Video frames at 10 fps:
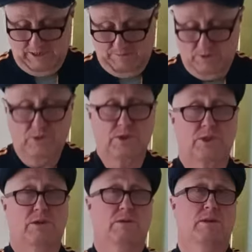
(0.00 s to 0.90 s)
But I just
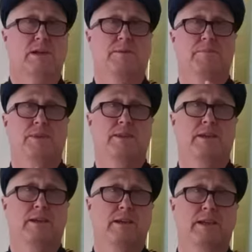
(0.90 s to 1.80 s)
grabbed the,
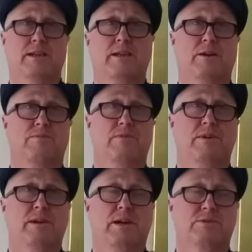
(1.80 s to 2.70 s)
you know,
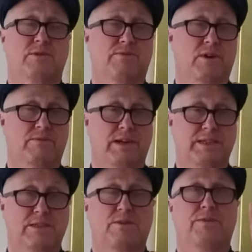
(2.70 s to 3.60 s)
now it's a
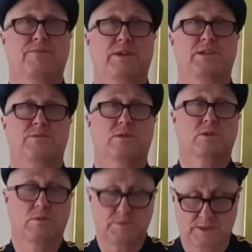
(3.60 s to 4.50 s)
fragmentic off the first one I
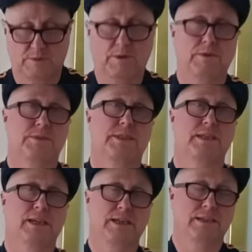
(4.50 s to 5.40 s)
come to, and it was
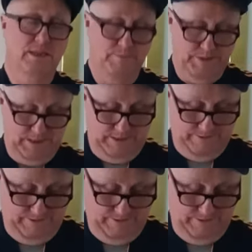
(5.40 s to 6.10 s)
the EDP.